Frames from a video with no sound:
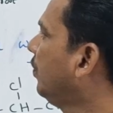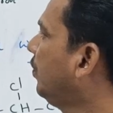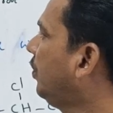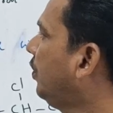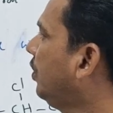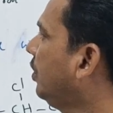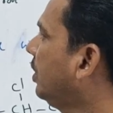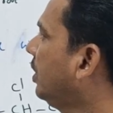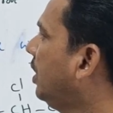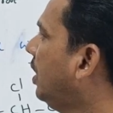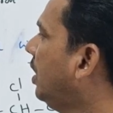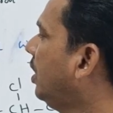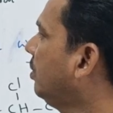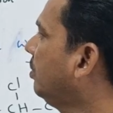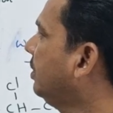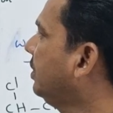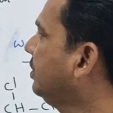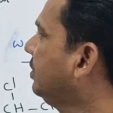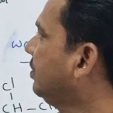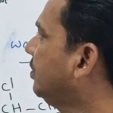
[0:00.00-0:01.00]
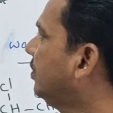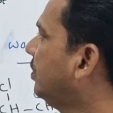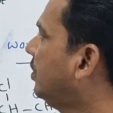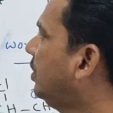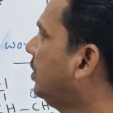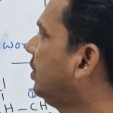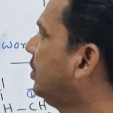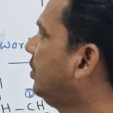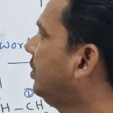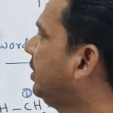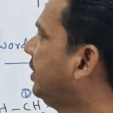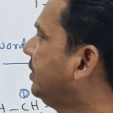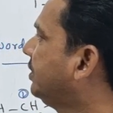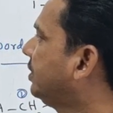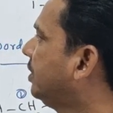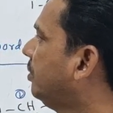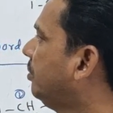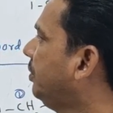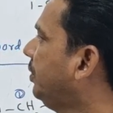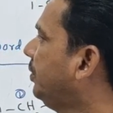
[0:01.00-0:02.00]
Four carbons, word root is
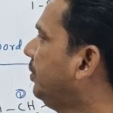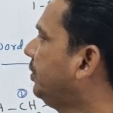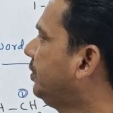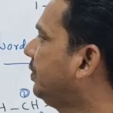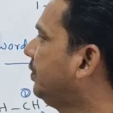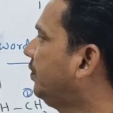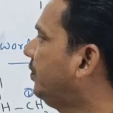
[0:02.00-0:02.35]
the but.